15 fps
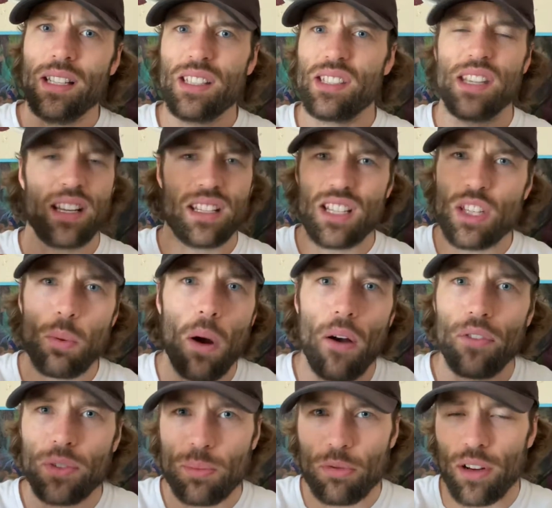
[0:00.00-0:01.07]
6 to
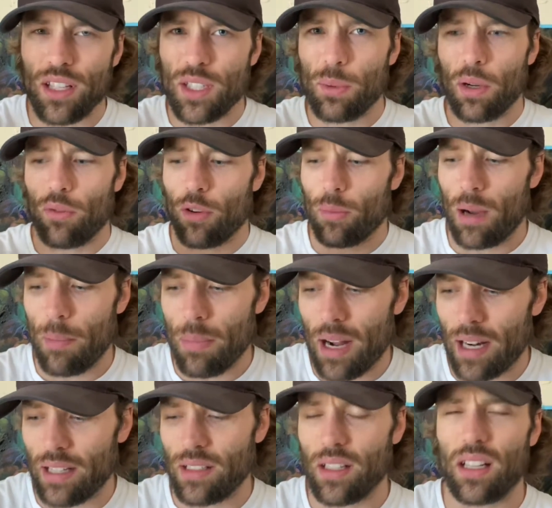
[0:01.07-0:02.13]
12 sprints, whatever my
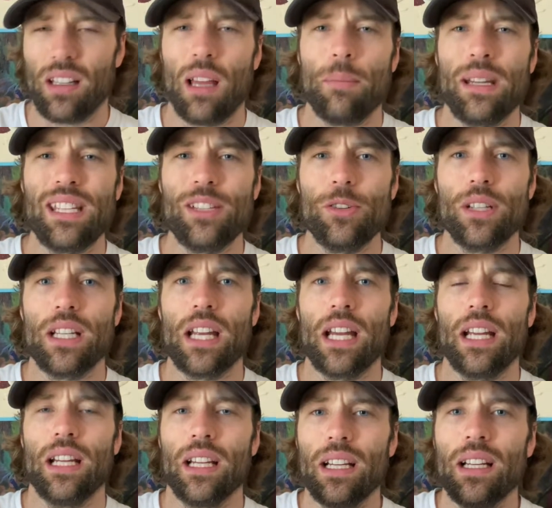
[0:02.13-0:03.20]
body's going to let me do
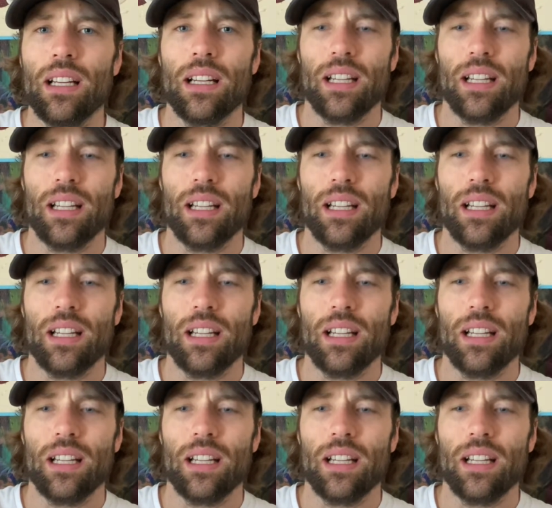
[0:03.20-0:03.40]
today.